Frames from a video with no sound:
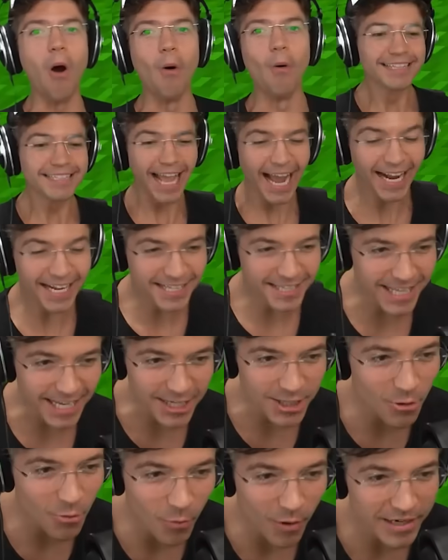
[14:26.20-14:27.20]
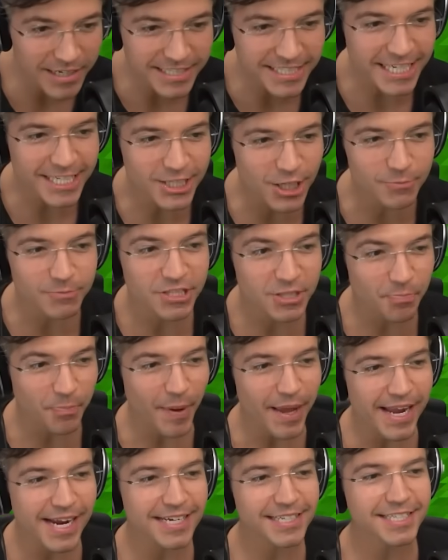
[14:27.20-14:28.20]
That, you wanna see some
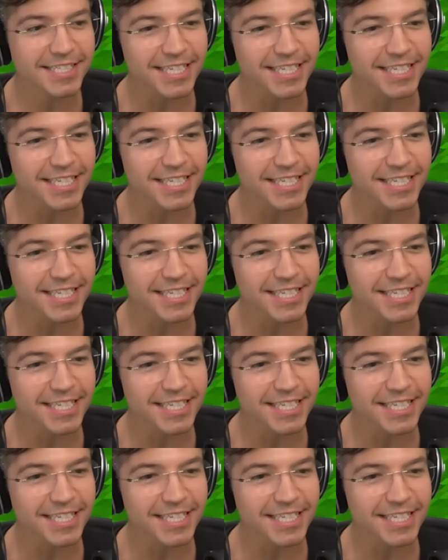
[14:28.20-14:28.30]
speed?